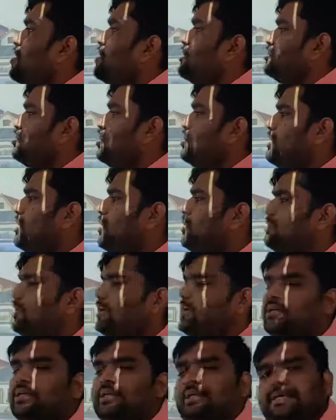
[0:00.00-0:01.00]
So the
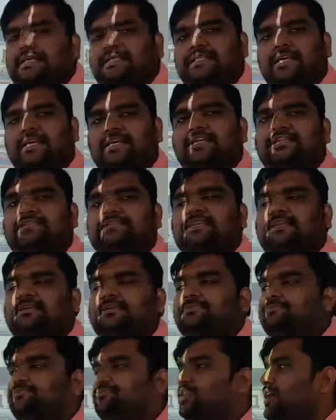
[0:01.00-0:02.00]
author says
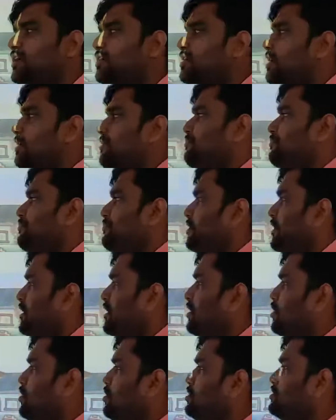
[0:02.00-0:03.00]
that he
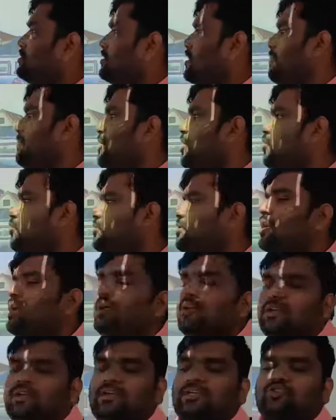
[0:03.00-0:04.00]
knows
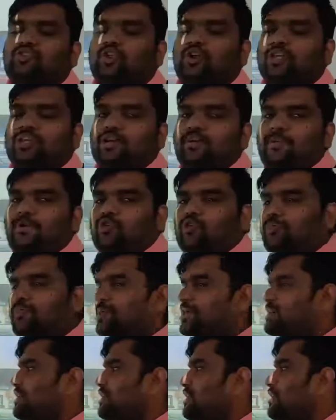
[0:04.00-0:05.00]
about, he's talking about a
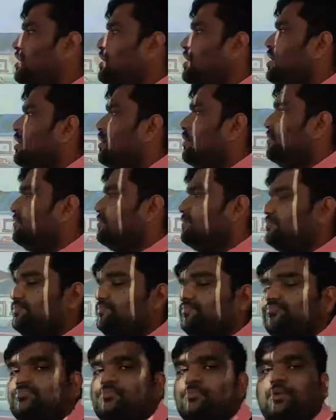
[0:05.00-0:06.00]
person
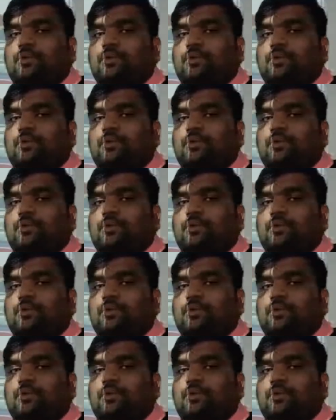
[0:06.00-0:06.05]
who